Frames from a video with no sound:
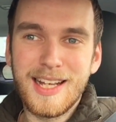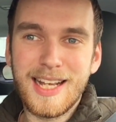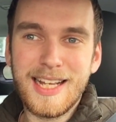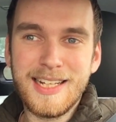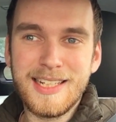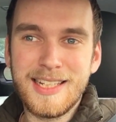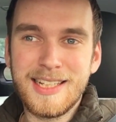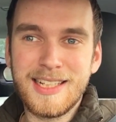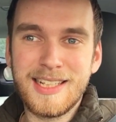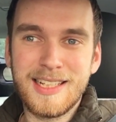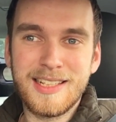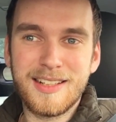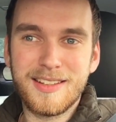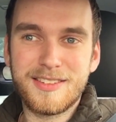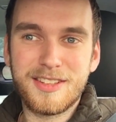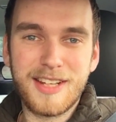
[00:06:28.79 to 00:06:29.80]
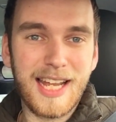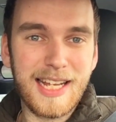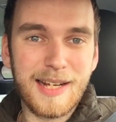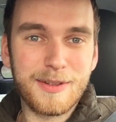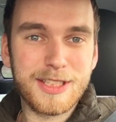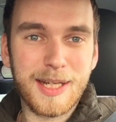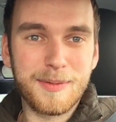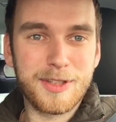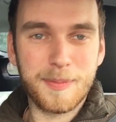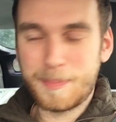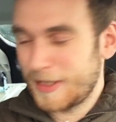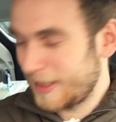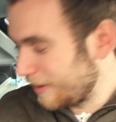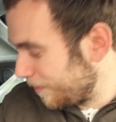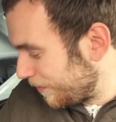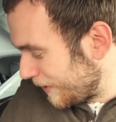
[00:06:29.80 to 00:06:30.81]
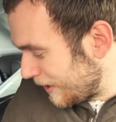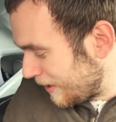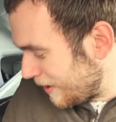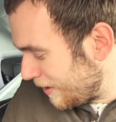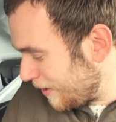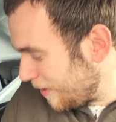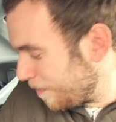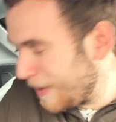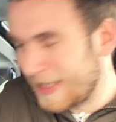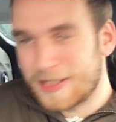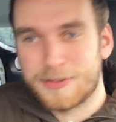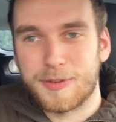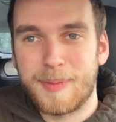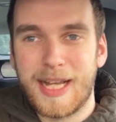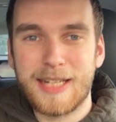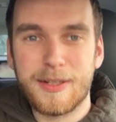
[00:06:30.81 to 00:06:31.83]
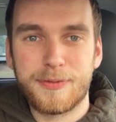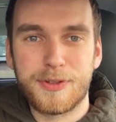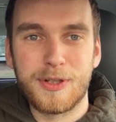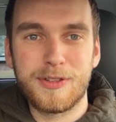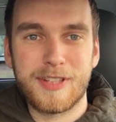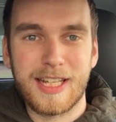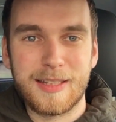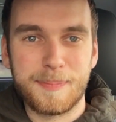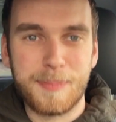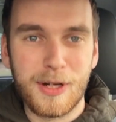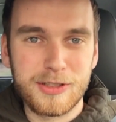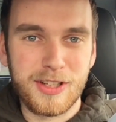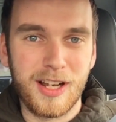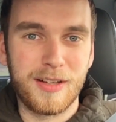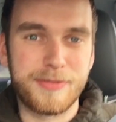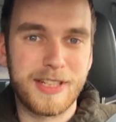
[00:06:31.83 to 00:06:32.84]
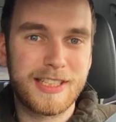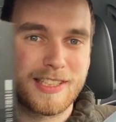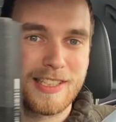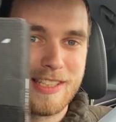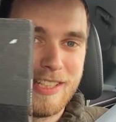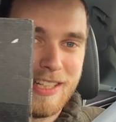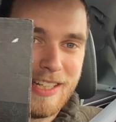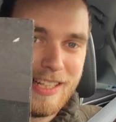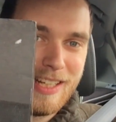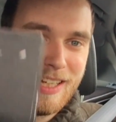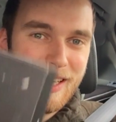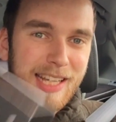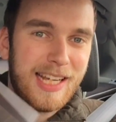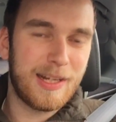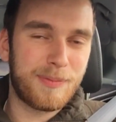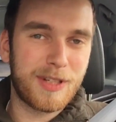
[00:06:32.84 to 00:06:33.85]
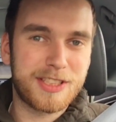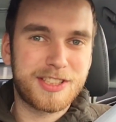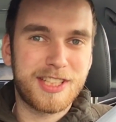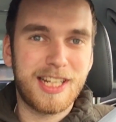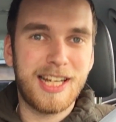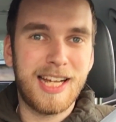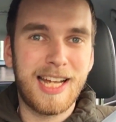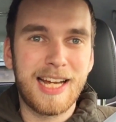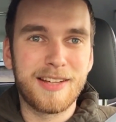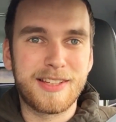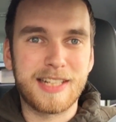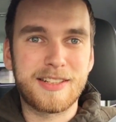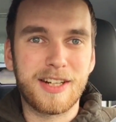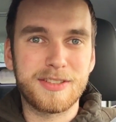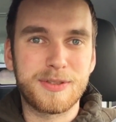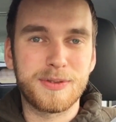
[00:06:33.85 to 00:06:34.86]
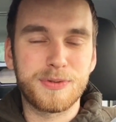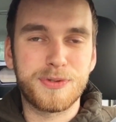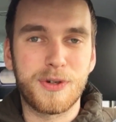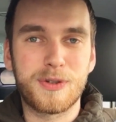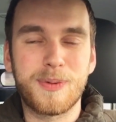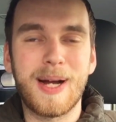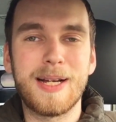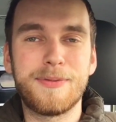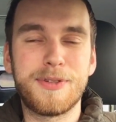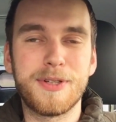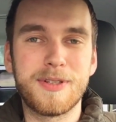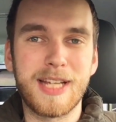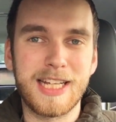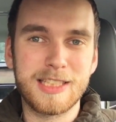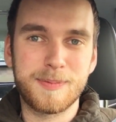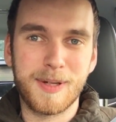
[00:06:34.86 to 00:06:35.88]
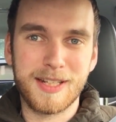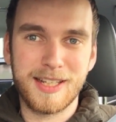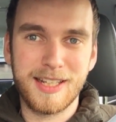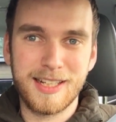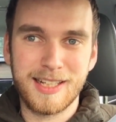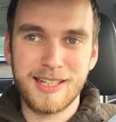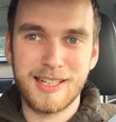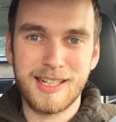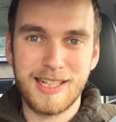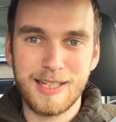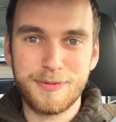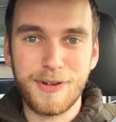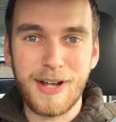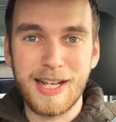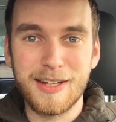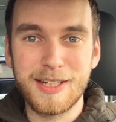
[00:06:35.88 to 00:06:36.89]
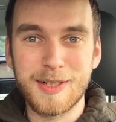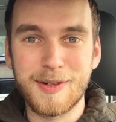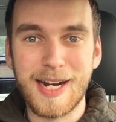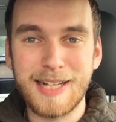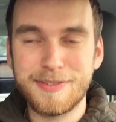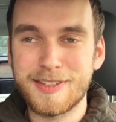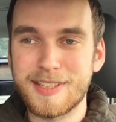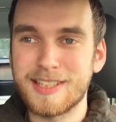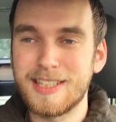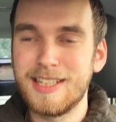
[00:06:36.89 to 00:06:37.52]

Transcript: and today I was able to pick up the package from Adafruit at the postal office it was held at customs for quite a few days but it finally arrived